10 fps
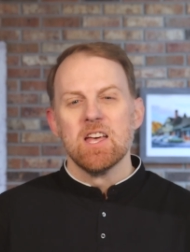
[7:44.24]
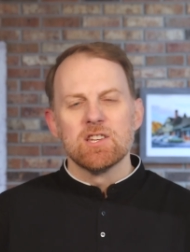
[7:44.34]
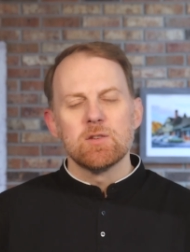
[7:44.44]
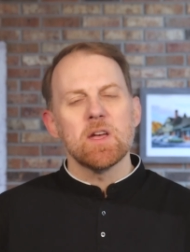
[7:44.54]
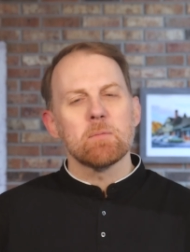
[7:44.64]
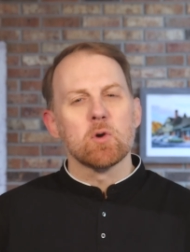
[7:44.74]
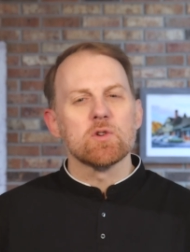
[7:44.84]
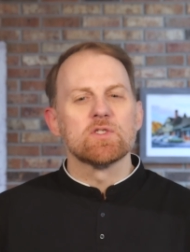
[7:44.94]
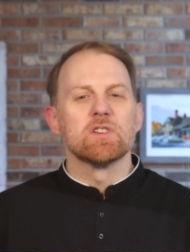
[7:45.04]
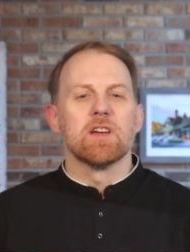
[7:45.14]
To be a
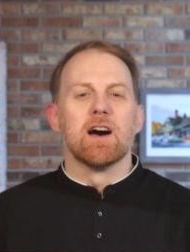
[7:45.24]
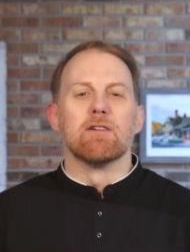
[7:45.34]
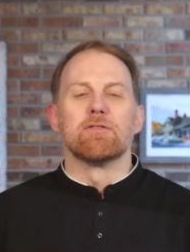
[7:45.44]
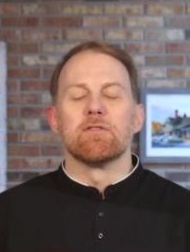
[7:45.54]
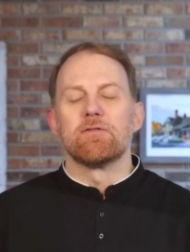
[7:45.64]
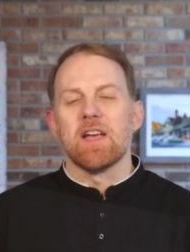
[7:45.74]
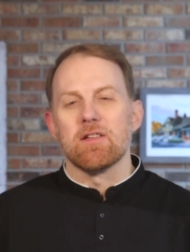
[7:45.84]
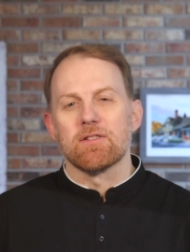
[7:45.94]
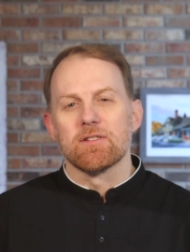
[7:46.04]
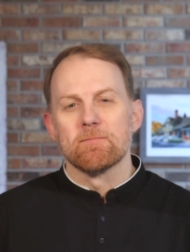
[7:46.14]
person of
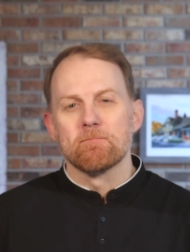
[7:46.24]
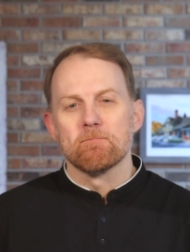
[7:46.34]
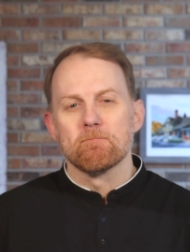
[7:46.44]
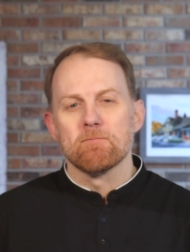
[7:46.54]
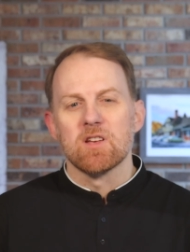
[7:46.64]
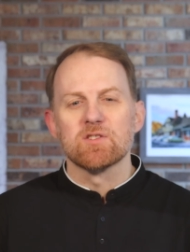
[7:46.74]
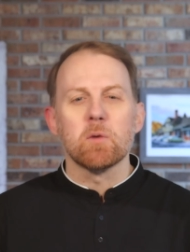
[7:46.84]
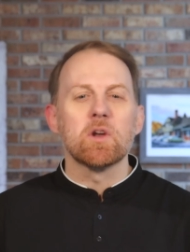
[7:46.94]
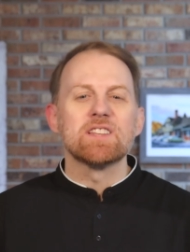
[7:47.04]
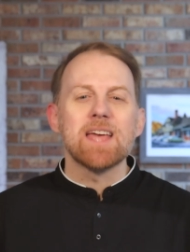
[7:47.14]
faith,
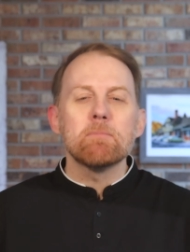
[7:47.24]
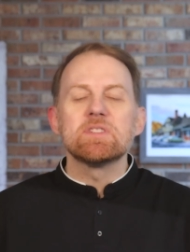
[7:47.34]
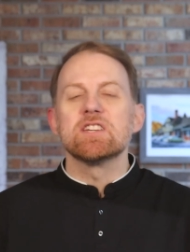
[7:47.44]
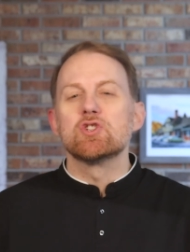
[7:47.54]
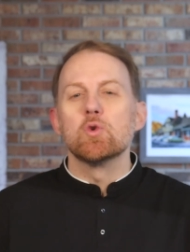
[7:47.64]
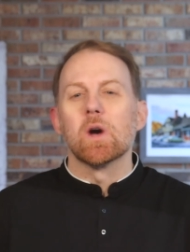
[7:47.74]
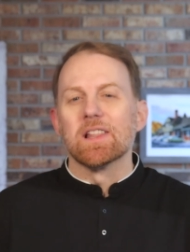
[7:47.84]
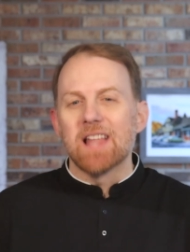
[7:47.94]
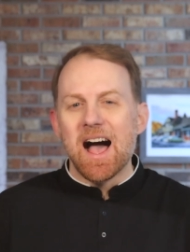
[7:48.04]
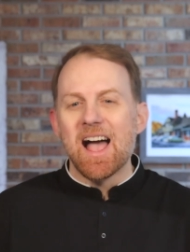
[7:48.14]
someone attempting to
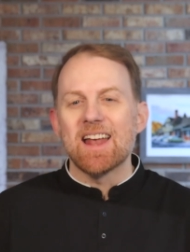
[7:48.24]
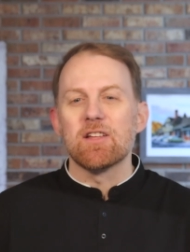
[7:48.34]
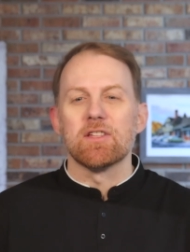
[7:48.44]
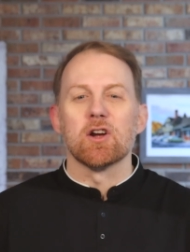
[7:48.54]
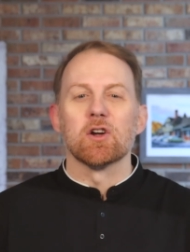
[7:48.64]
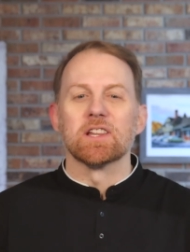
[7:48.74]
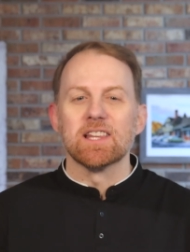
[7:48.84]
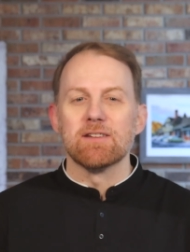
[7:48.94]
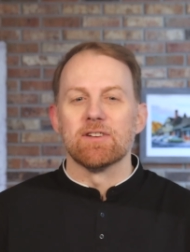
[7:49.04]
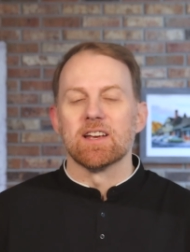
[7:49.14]
align their
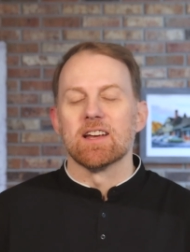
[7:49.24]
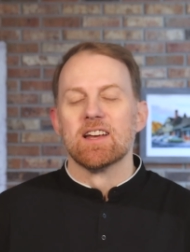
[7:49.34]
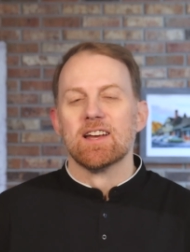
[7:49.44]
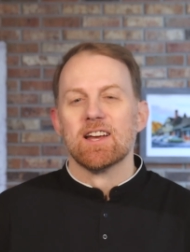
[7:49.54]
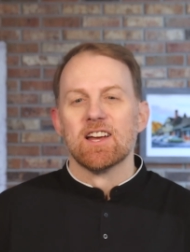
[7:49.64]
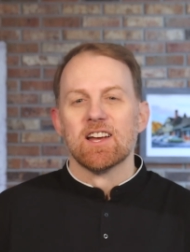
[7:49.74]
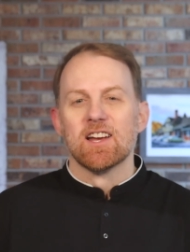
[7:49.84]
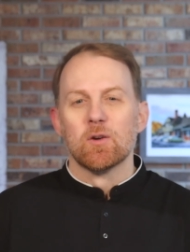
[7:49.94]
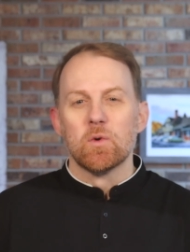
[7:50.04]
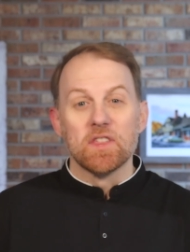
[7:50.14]
living
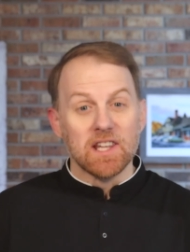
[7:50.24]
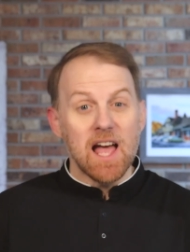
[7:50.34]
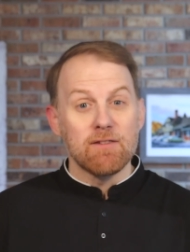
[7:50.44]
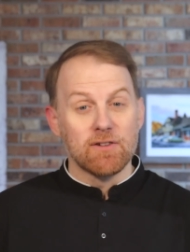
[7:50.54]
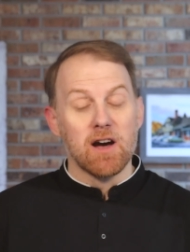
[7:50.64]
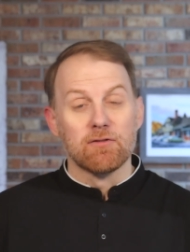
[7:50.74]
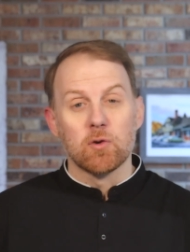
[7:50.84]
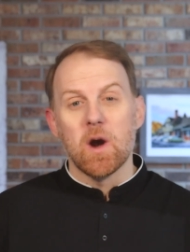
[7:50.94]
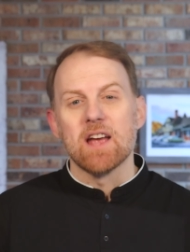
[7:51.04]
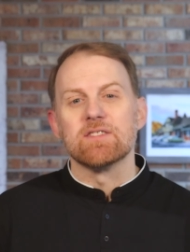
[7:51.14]
with the life of
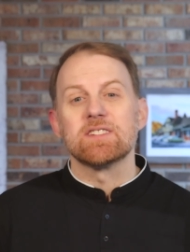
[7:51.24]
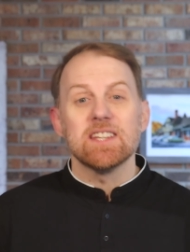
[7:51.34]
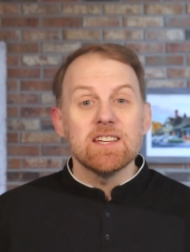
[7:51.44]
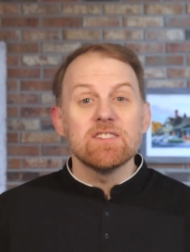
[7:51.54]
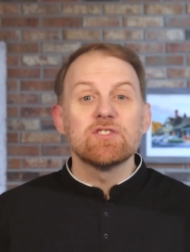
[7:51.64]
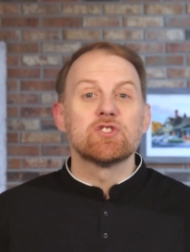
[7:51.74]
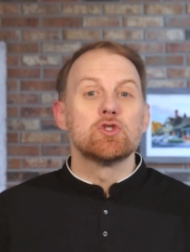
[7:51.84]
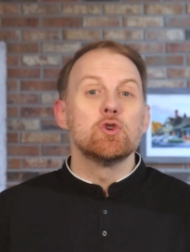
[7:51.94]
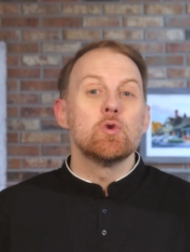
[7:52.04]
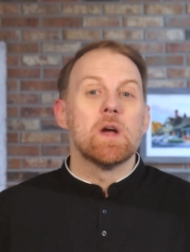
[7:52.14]
Christ is
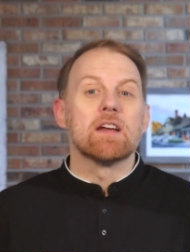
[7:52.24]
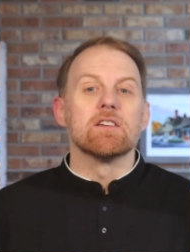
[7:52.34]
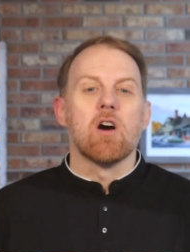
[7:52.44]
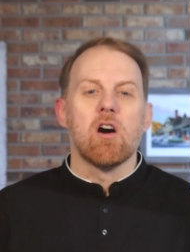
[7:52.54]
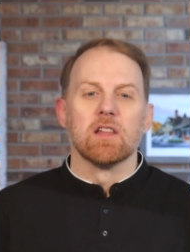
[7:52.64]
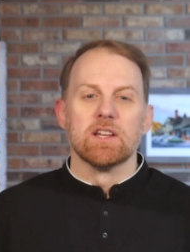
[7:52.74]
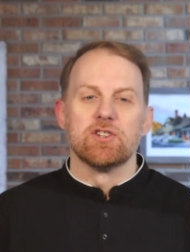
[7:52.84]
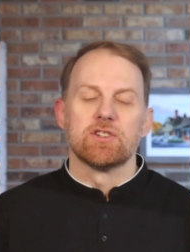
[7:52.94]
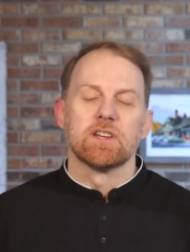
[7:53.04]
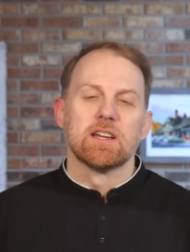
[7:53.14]
to
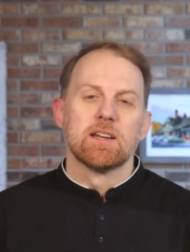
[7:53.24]
acknowledge